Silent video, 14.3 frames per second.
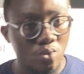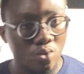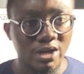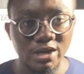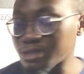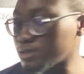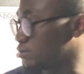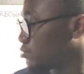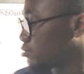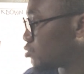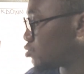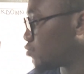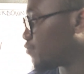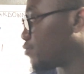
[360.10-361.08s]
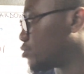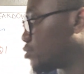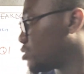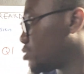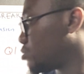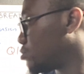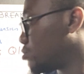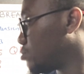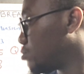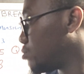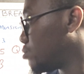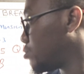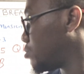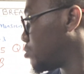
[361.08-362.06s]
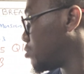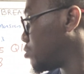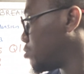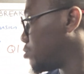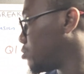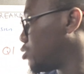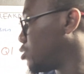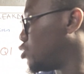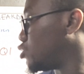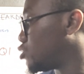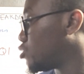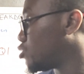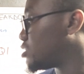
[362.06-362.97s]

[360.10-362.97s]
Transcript: you go ahead to first you